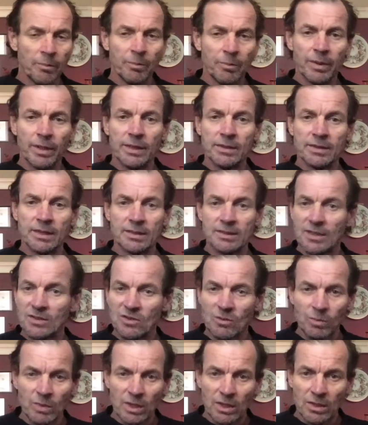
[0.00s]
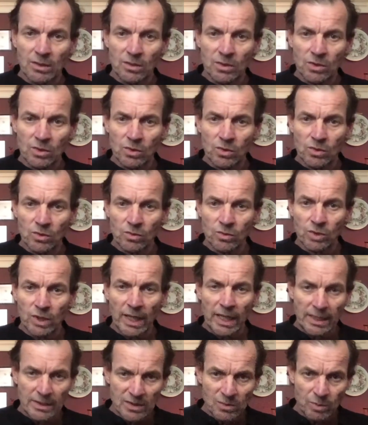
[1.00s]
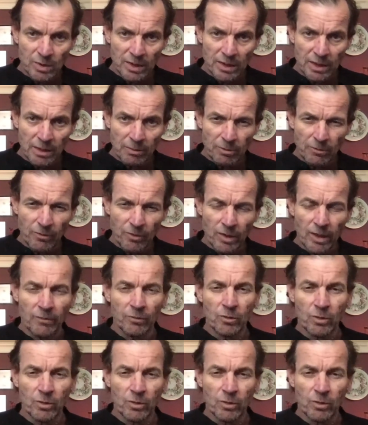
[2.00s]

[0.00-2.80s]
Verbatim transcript: but that doesn't mean you can't speak up if you have